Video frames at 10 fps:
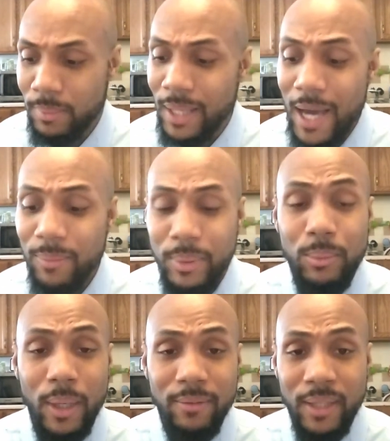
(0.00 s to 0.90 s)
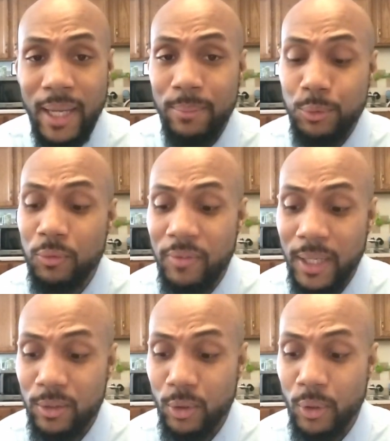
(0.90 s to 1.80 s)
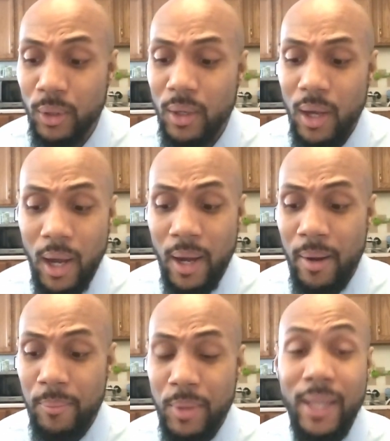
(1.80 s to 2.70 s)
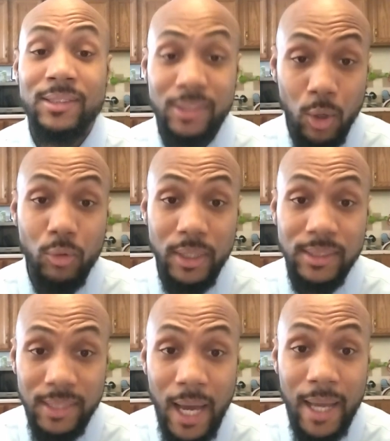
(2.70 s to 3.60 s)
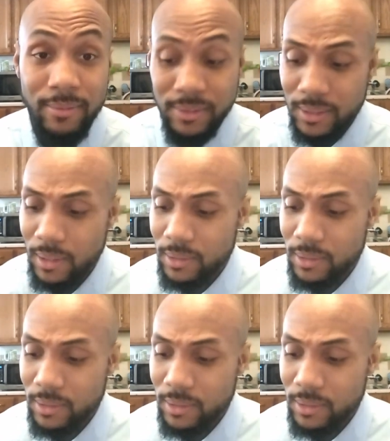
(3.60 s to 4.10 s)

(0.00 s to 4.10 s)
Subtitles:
A lot of people have came through vector and sold these knives.